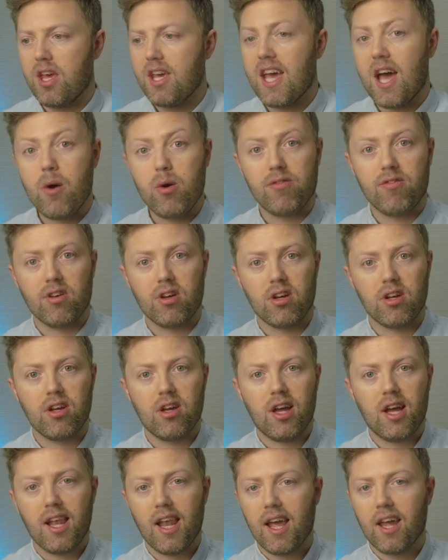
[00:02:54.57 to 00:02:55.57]
However,
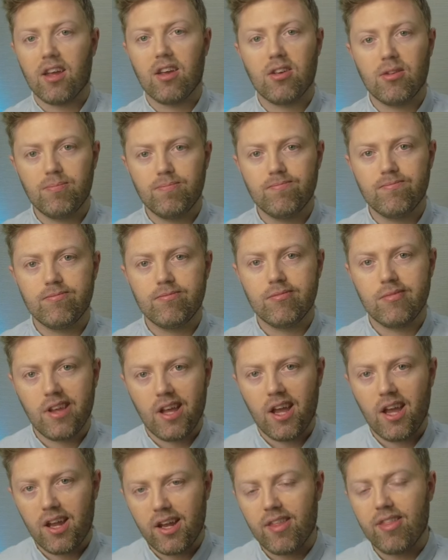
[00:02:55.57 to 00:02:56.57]
I like
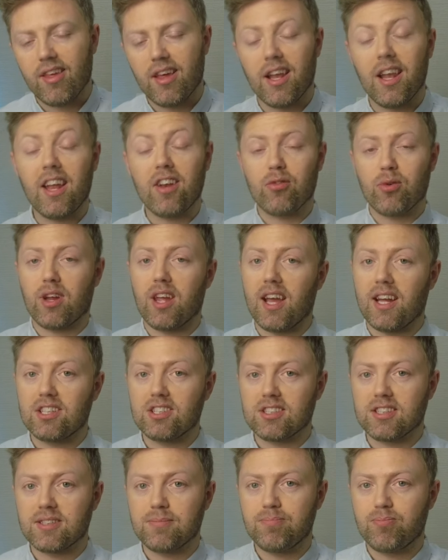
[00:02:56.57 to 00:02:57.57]
anything electric,
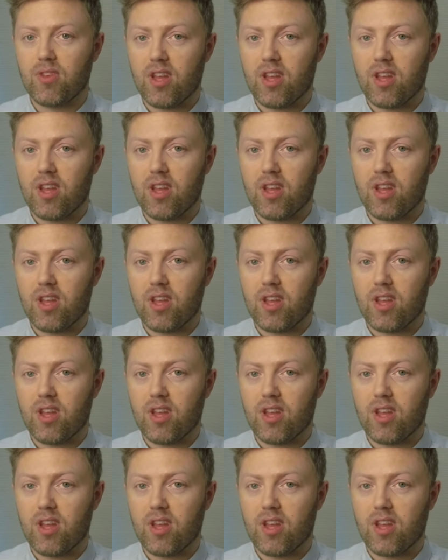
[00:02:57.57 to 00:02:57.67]
actually.